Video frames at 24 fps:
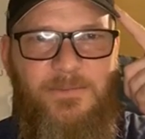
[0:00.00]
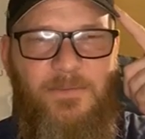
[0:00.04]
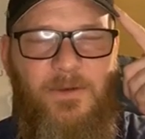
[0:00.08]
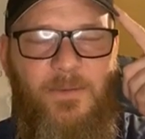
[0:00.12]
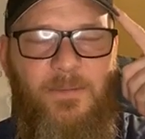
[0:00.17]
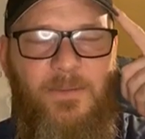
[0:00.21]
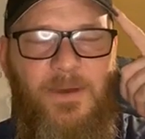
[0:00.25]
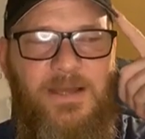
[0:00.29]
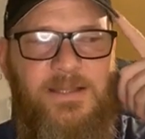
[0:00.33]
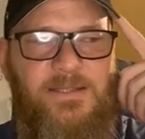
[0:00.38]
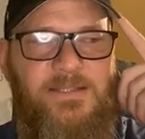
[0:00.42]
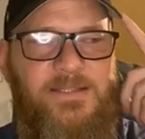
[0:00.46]
that's
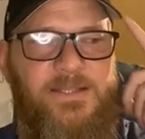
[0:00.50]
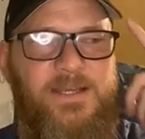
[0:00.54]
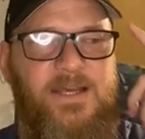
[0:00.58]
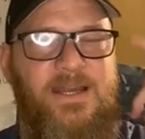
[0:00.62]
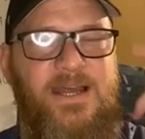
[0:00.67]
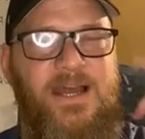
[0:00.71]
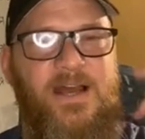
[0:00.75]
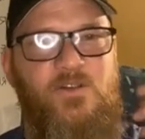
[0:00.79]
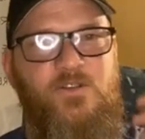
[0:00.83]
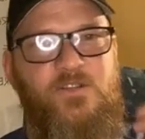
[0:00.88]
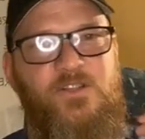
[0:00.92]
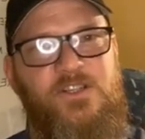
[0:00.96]
about
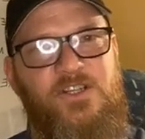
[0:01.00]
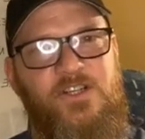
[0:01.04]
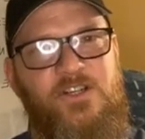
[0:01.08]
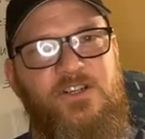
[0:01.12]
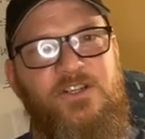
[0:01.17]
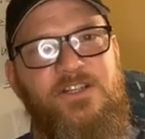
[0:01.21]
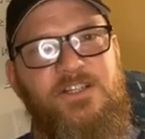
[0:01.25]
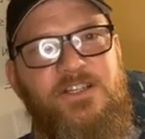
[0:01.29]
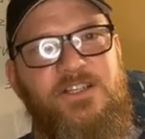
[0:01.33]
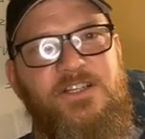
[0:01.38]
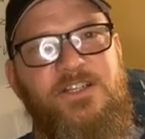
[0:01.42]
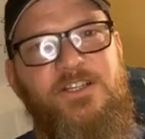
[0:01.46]
mindset. How
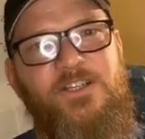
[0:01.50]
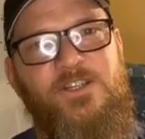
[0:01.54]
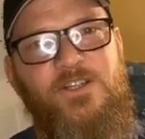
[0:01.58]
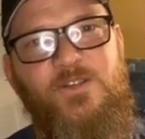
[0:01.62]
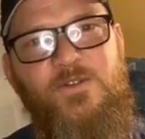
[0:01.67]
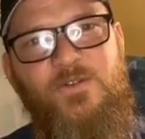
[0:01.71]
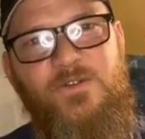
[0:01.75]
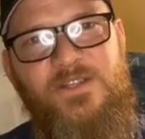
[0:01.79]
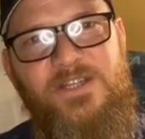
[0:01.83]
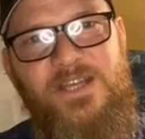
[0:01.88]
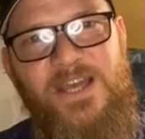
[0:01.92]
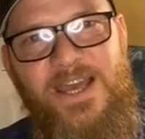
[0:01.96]
seriously do
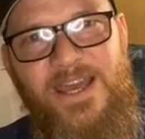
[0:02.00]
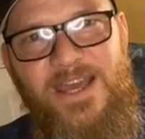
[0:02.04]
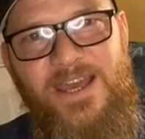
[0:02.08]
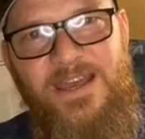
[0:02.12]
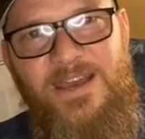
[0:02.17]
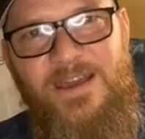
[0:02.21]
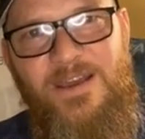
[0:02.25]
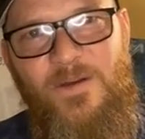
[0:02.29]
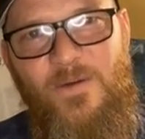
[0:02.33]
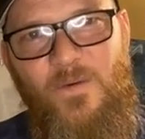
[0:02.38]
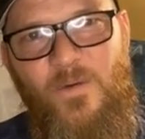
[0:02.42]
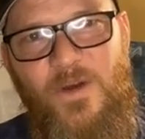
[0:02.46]
you
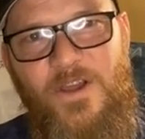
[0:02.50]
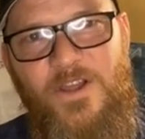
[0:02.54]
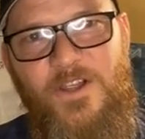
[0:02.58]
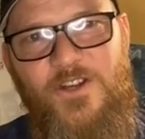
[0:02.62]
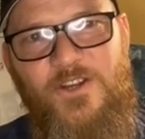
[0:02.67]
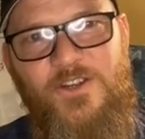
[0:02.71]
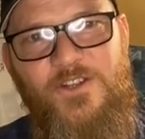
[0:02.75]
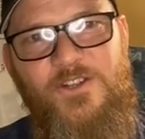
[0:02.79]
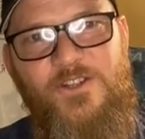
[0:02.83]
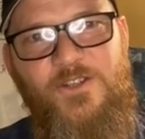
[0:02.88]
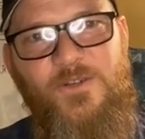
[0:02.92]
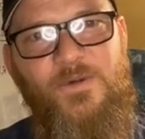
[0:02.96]
take what
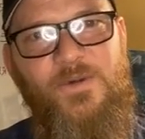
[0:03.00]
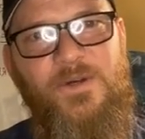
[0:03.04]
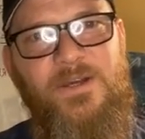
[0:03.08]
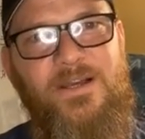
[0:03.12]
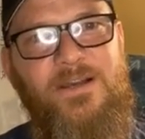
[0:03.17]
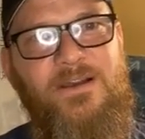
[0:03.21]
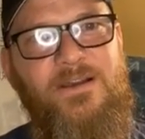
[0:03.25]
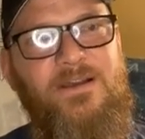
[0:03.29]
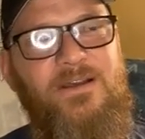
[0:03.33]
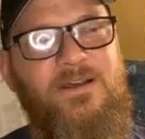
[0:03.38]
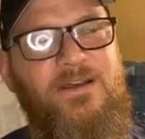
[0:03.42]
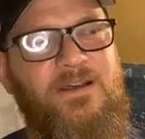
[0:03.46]
you're
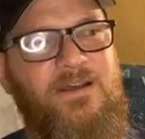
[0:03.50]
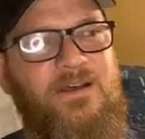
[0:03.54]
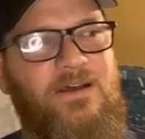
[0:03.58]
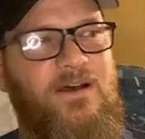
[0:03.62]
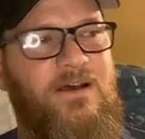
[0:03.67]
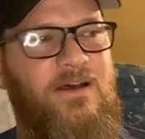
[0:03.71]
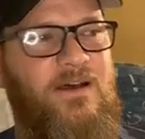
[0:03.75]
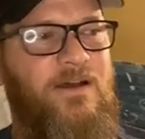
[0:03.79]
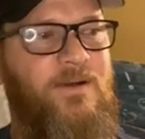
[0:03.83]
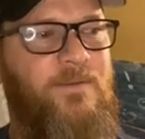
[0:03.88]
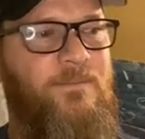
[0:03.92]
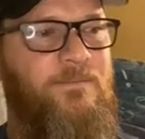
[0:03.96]
doing?
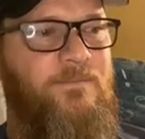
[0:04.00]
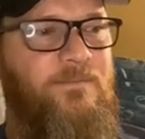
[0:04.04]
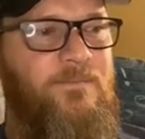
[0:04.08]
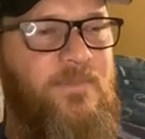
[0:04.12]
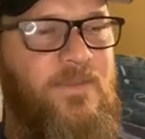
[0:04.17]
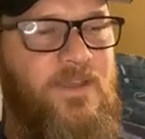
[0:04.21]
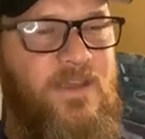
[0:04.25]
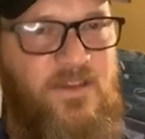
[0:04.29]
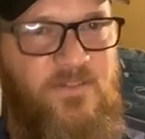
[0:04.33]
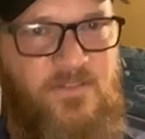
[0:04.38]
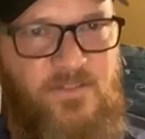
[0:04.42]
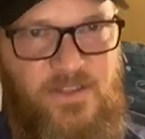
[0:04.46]

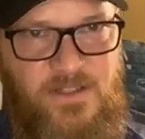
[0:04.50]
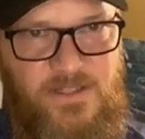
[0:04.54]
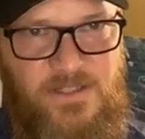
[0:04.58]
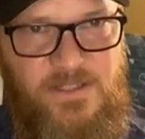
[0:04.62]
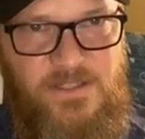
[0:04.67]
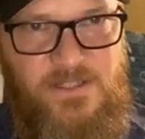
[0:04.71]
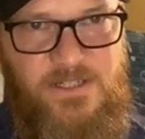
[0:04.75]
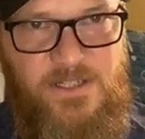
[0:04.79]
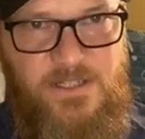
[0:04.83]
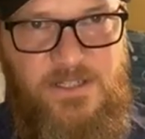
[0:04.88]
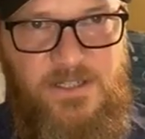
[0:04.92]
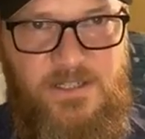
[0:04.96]
If
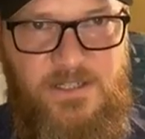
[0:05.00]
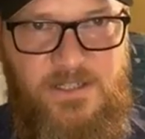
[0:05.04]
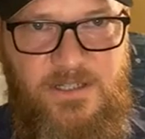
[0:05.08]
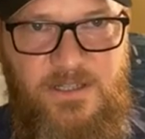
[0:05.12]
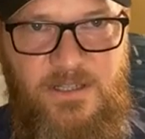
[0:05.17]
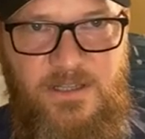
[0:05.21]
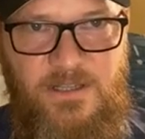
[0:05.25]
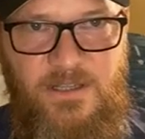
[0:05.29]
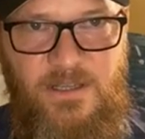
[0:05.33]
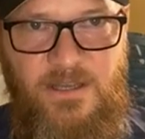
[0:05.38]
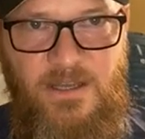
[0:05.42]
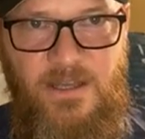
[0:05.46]
it's
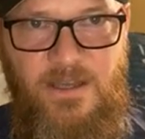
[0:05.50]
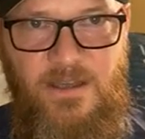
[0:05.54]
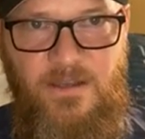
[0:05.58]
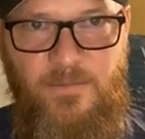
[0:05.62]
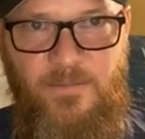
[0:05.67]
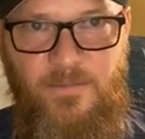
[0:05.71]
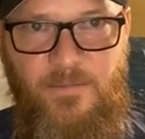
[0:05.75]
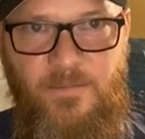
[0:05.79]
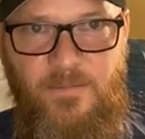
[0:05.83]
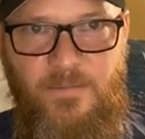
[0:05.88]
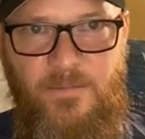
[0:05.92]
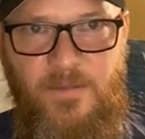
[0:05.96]
just,
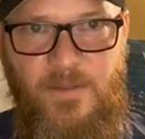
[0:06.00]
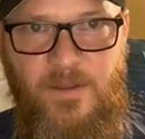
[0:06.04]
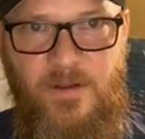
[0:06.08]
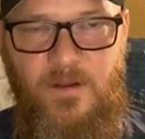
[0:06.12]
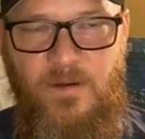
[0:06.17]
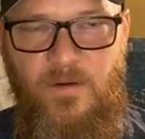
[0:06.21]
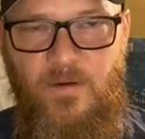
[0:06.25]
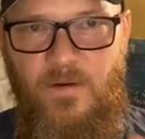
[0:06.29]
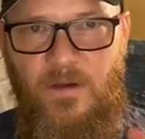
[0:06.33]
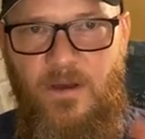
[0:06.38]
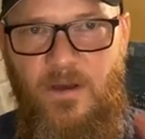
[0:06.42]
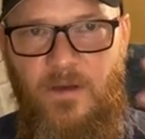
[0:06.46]
oh,
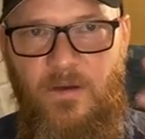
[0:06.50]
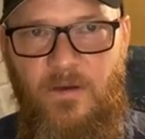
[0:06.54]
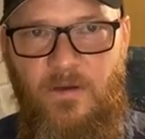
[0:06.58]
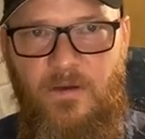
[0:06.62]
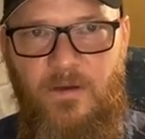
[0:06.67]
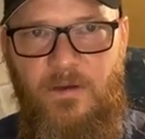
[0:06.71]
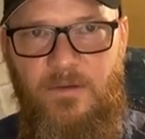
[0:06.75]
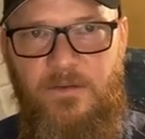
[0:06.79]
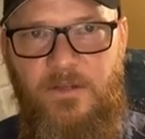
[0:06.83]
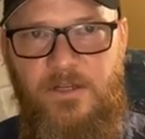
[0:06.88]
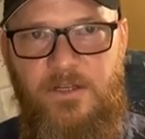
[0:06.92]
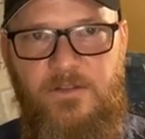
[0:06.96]

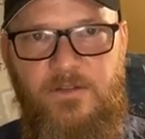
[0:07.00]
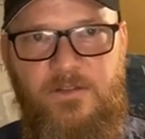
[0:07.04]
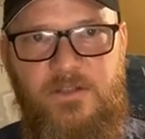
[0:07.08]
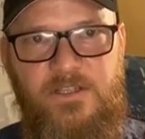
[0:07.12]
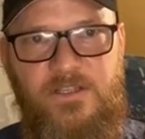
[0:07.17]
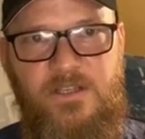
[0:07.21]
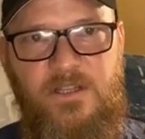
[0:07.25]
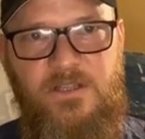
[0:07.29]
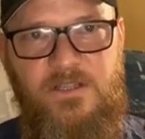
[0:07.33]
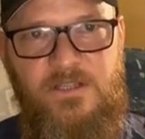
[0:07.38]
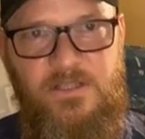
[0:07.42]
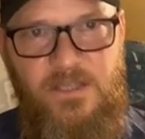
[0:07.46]
I'm going to do
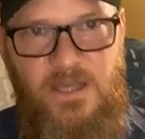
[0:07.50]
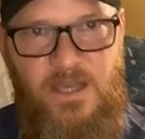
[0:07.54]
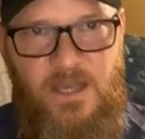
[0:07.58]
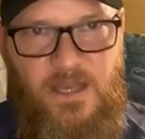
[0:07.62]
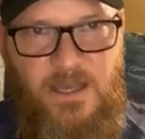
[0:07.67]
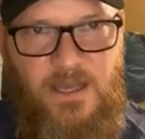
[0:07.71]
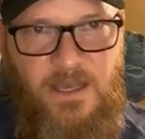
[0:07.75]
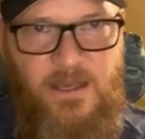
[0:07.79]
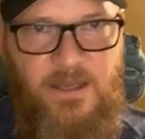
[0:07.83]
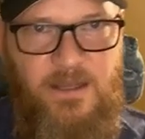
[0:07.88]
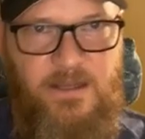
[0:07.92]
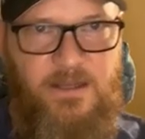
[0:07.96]
this on the
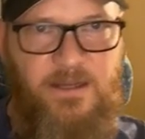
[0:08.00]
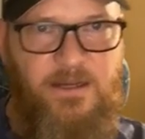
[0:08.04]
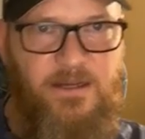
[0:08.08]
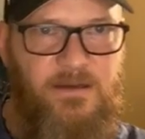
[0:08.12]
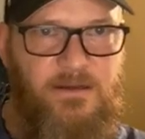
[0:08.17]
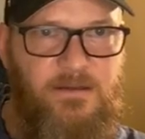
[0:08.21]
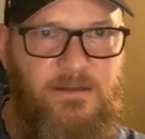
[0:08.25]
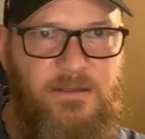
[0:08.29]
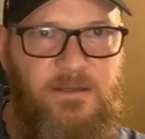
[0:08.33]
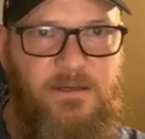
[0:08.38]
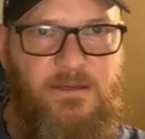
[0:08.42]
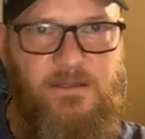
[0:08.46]
side
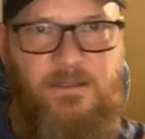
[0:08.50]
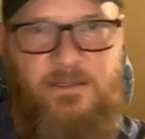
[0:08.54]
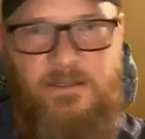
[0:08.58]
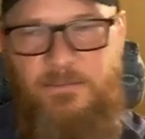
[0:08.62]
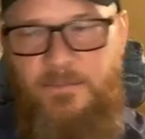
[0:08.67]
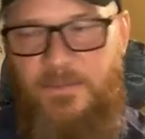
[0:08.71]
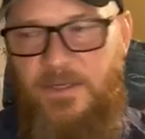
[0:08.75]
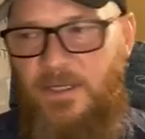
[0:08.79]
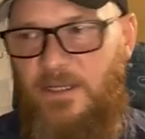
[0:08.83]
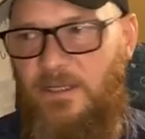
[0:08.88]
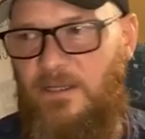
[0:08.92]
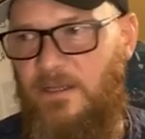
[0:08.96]
here and there a
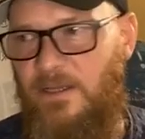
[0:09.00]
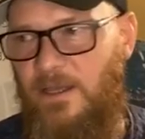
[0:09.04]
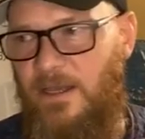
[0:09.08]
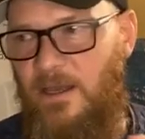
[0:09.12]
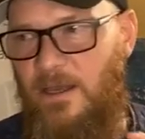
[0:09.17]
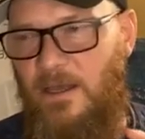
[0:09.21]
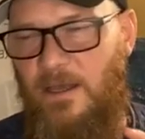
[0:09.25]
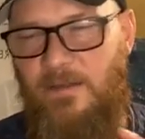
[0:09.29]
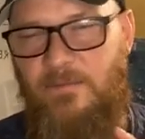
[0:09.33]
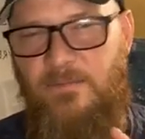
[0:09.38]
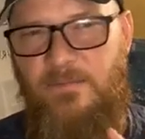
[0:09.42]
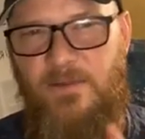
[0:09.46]
little bit,
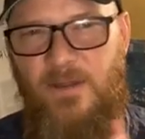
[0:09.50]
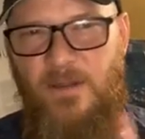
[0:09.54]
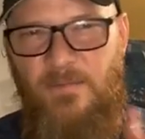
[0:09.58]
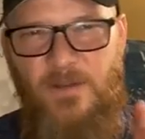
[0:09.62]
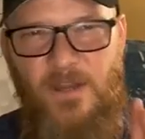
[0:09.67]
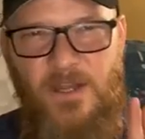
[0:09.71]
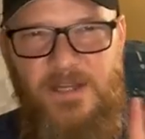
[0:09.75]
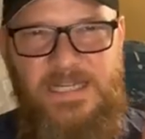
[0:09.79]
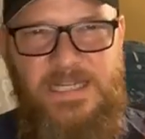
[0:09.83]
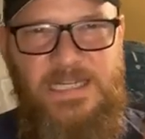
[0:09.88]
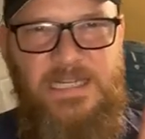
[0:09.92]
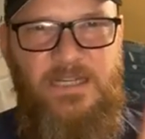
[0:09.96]
like
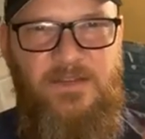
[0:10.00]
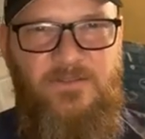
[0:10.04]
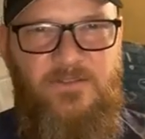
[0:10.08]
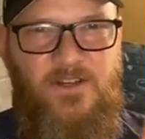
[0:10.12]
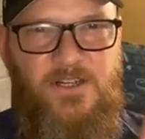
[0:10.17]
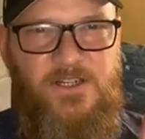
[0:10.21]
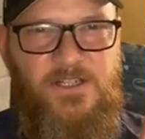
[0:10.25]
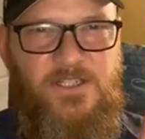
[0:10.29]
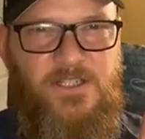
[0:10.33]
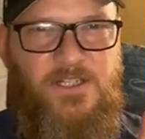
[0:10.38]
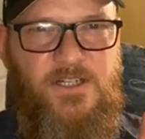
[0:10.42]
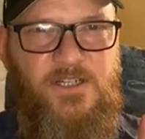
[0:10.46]
I'm not taking it
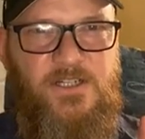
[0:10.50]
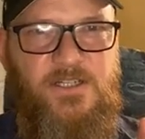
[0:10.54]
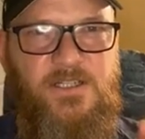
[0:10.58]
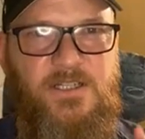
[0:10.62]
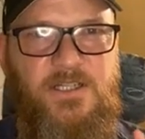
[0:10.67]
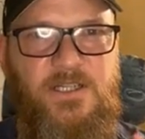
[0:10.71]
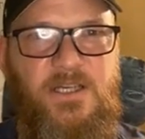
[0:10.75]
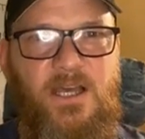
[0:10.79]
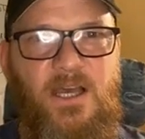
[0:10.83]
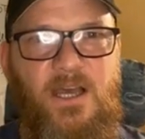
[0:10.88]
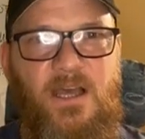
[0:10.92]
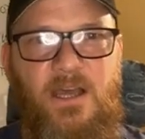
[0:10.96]
very
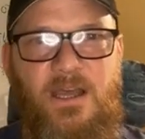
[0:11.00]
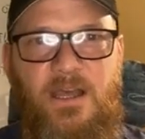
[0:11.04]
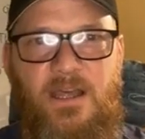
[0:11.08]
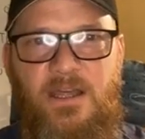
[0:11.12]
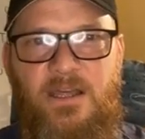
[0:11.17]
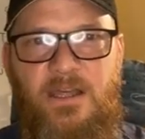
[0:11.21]
seriously.